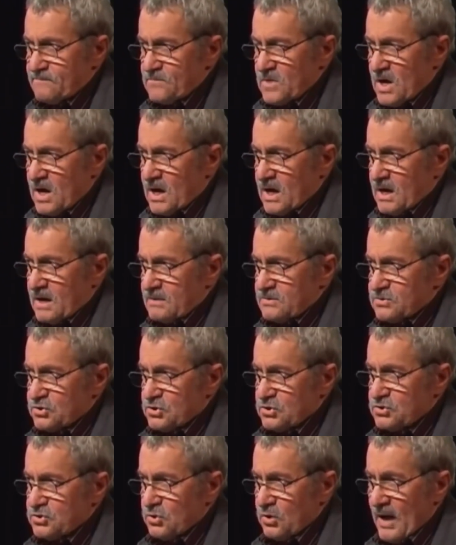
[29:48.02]
to
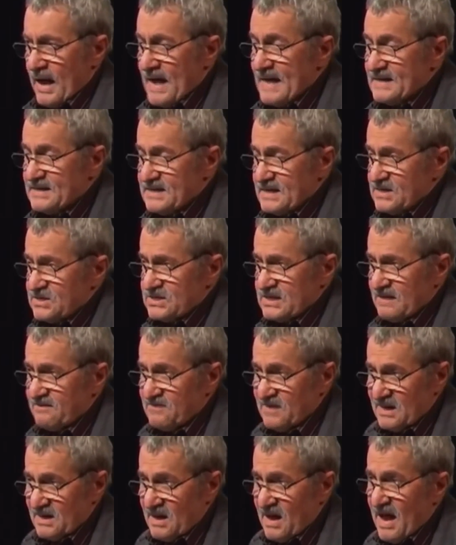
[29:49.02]

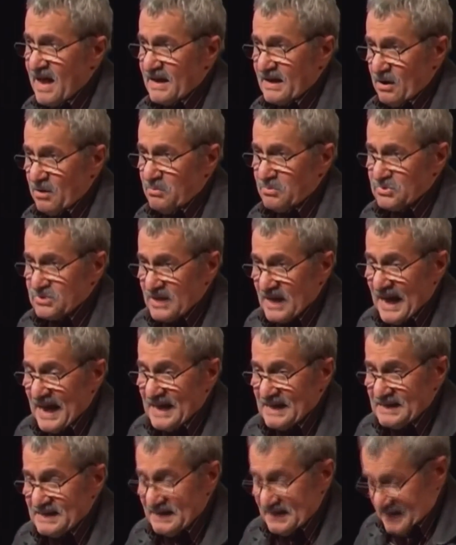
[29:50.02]
1879, almost to
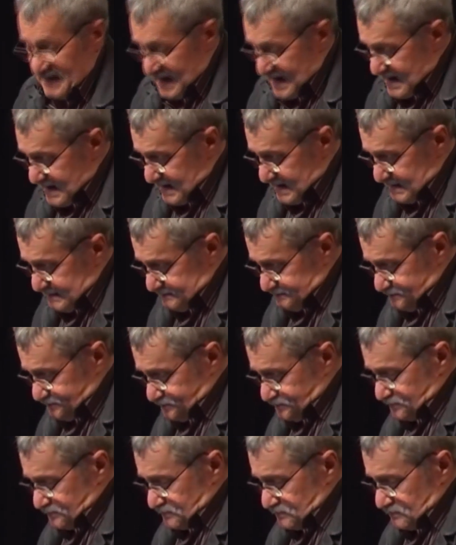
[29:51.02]
1880.
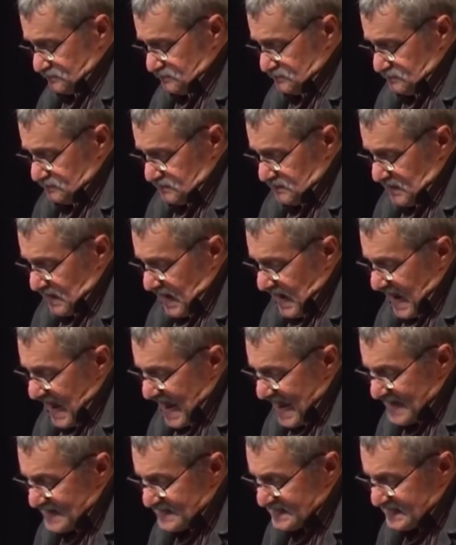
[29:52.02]

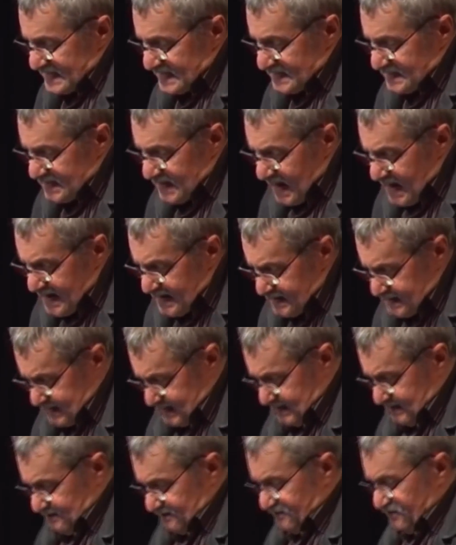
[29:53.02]

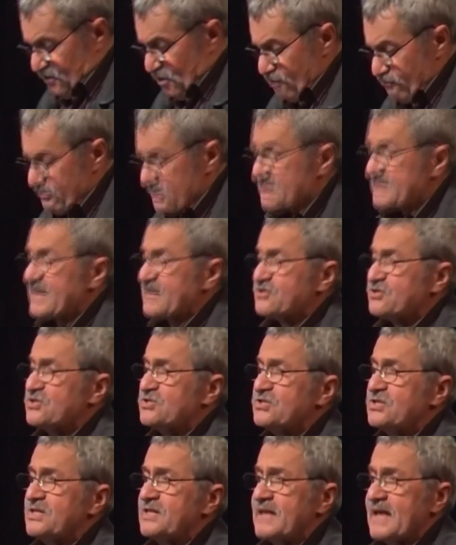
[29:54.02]
1890, 4
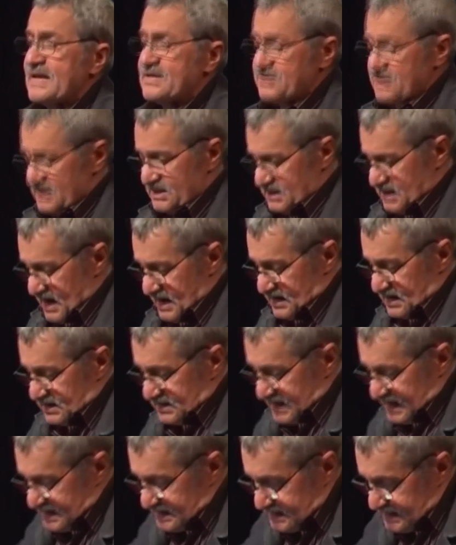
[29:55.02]
recessions in the
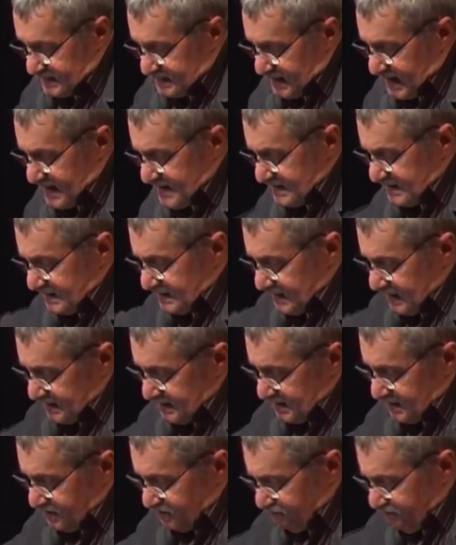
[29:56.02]
1890s, 1890,
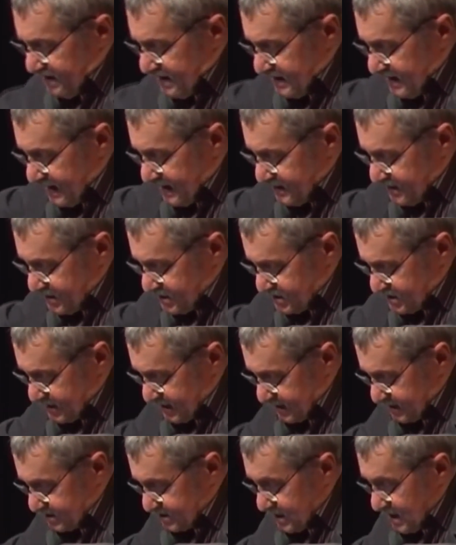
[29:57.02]
93,
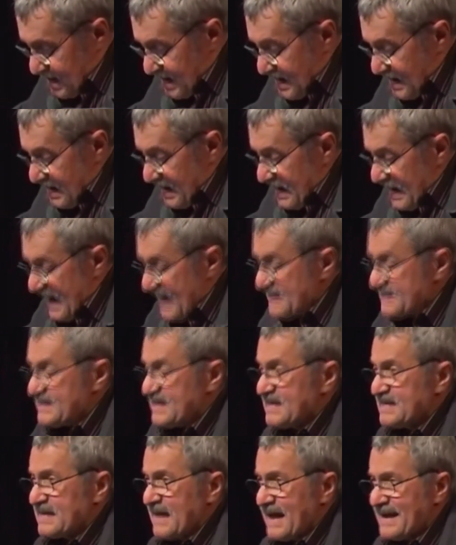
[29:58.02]
96.
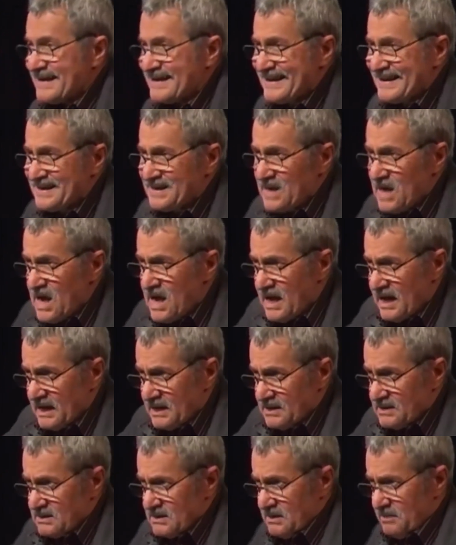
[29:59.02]

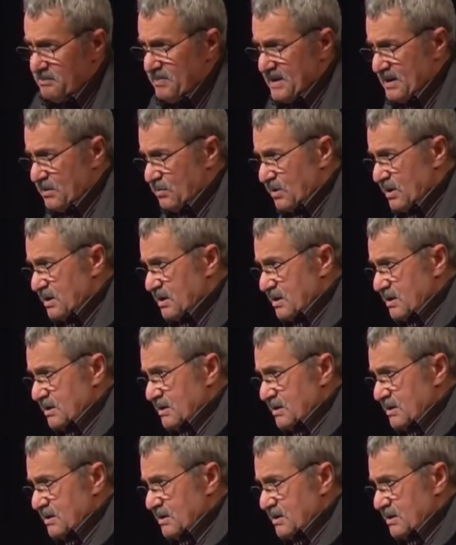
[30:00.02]
1899, the big one.